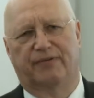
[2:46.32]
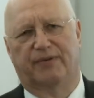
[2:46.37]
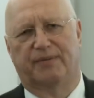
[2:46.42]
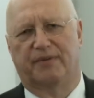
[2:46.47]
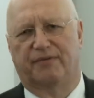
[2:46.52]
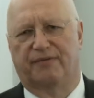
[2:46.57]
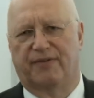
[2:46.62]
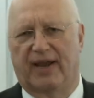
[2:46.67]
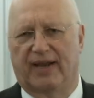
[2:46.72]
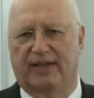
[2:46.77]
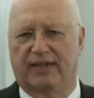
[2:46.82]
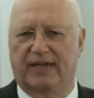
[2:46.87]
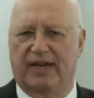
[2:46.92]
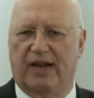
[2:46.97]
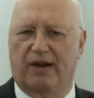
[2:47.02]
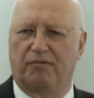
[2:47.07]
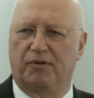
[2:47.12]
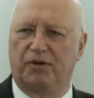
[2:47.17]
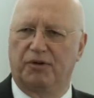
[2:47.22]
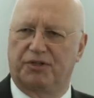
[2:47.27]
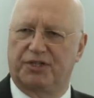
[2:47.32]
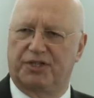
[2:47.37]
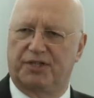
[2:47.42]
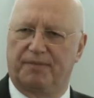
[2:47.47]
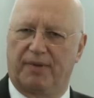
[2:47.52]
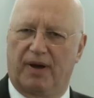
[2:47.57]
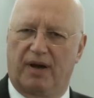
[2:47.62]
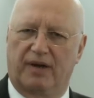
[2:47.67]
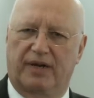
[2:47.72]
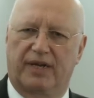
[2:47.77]
from the fact that our routes to
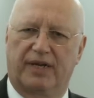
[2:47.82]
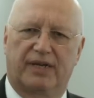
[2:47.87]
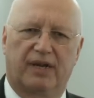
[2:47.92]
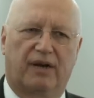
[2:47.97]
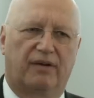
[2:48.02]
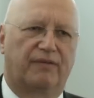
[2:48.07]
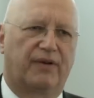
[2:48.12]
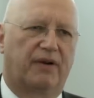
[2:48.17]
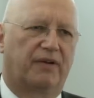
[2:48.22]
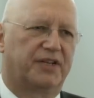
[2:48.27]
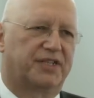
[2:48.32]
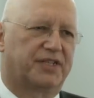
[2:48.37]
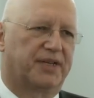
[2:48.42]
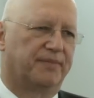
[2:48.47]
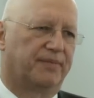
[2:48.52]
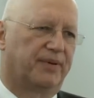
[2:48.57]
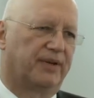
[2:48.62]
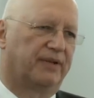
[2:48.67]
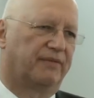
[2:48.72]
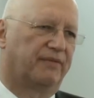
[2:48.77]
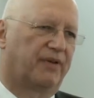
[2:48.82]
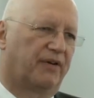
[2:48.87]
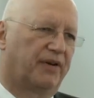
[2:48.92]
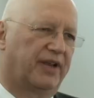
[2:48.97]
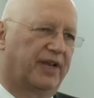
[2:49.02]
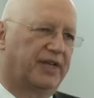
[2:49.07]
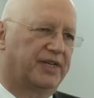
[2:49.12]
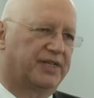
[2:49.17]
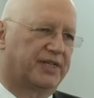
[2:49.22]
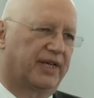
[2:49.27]
market are very simple and
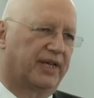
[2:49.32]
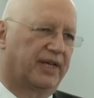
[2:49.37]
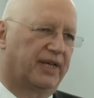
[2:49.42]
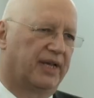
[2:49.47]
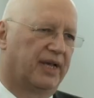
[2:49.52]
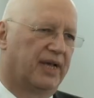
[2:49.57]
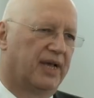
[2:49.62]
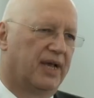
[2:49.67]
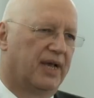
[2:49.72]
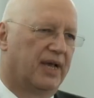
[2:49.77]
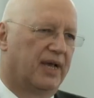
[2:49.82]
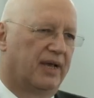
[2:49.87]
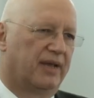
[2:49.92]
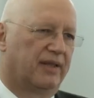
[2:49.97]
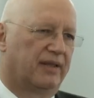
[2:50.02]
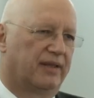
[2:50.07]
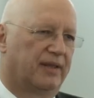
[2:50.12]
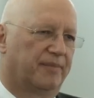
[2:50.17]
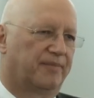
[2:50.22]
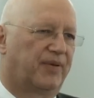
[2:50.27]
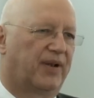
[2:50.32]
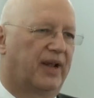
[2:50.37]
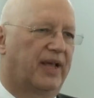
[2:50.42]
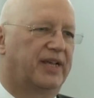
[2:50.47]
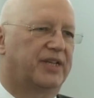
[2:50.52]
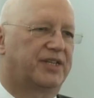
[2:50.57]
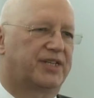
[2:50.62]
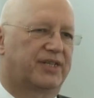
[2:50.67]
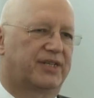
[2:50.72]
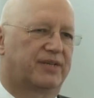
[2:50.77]
very easy. The
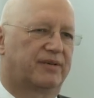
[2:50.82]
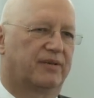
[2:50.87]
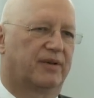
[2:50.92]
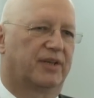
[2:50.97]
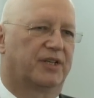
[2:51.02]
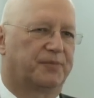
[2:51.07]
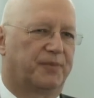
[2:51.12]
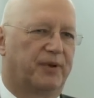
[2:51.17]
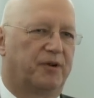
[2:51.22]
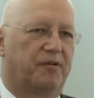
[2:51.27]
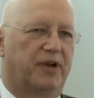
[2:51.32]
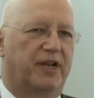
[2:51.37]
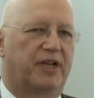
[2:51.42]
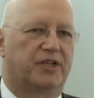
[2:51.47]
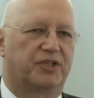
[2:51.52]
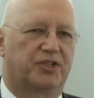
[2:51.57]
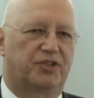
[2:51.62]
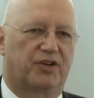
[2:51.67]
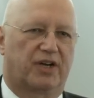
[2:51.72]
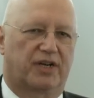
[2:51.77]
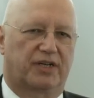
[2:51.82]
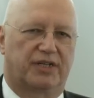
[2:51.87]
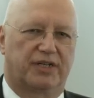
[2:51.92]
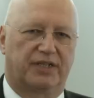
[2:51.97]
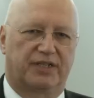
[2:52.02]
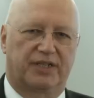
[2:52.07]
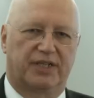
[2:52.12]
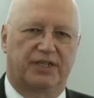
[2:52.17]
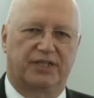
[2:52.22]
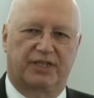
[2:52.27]
place has been
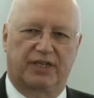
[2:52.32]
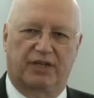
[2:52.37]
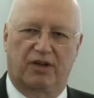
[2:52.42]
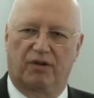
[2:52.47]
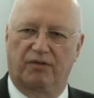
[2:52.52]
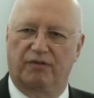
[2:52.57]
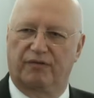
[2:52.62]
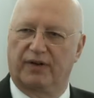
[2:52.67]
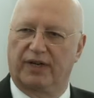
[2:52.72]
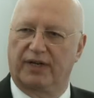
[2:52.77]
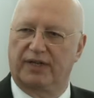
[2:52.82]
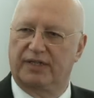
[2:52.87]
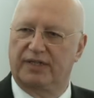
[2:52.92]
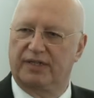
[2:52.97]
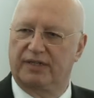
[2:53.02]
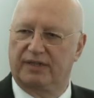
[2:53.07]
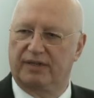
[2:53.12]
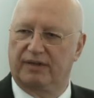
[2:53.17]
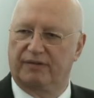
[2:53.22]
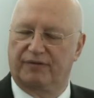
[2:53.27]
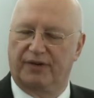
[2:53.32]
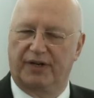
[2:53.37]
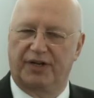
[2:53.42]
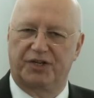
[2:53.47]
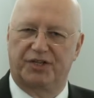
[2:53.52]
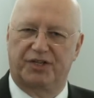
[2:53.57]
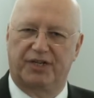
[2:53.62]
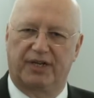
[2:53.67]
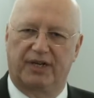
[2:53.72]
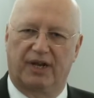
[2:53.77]
reconstructed since the conflict that
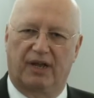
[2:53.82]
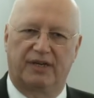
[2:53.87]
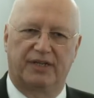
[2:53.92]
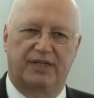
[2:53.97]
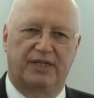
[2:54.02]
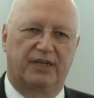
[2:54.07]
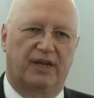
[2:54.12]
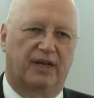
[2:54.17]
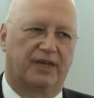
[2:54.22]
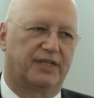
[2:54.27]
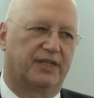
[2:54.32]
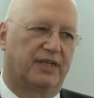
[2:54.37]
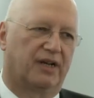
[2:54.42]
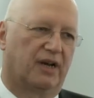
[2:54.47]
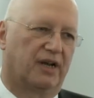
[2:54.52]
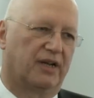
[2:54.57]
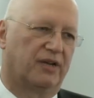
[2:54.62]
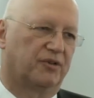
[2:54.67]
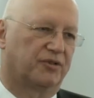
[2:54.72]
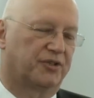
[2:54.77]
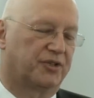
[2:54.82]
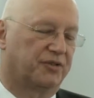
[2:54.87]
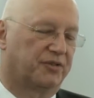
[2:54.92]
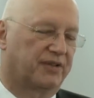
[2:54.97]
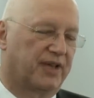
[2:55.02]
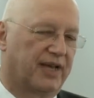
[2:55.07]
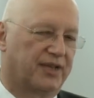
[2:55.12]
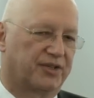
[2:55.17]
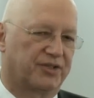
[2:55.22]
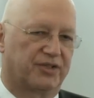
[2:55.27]
finished in 1999 or
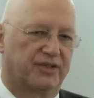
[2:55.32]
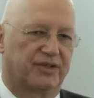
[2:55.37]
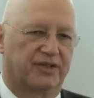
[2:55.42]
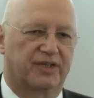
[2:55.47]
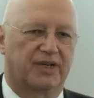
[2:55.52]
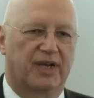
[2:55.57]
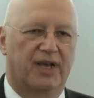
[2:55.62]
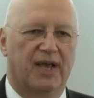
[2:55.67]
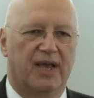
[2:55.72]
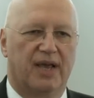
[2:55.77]
2000.